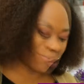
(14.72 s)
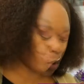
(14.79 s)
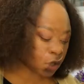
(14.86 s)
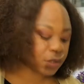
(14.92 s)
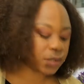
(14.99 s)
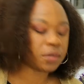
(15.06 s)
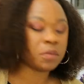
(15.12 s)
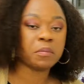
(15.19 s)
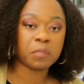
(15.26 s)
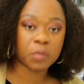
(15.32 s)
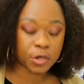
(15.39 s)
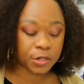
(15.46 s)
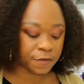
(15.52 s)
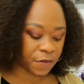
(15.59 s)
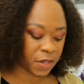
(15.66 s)
what
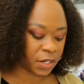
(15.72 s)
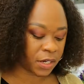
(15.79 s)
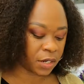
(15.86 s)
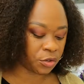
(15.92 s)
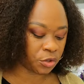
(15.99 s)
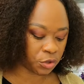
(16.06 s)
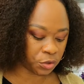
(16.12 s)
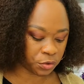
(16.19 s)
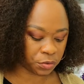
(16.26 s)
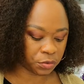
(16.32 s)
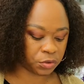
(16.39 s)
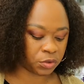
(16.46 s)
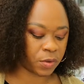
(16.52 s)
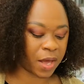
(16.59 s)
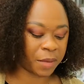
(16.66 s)
motivated you
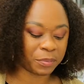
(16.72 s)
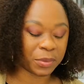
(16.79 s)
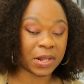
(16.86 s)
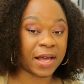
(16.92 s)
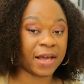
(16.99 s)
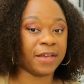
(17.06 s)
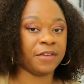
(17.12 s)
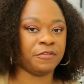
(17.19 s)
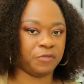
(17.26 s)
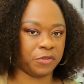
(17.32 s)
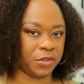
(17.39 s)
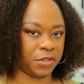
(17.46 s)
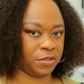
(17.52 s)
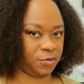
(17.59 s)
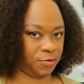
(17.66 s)
to apply for
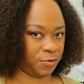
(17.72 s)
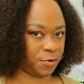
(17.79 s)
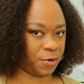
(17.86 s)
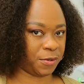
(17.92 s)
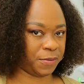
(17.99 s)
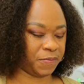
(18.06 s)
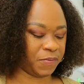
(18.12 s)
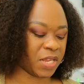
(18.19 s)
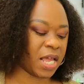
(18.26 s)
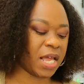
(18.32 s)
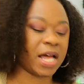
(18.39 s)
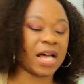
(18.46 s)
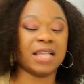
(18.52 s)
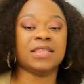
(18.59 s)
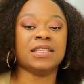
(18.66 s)
this role?
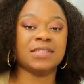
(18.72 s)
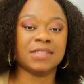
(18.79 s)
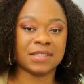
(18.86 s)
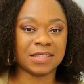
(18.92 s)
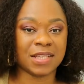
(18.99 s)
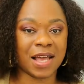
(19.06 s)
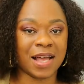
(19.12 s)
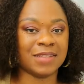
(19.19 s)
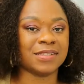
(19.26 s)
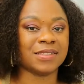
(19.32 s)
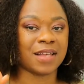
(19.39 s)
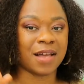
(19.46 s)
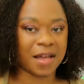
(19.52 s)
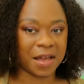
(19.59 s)
And this is the answer.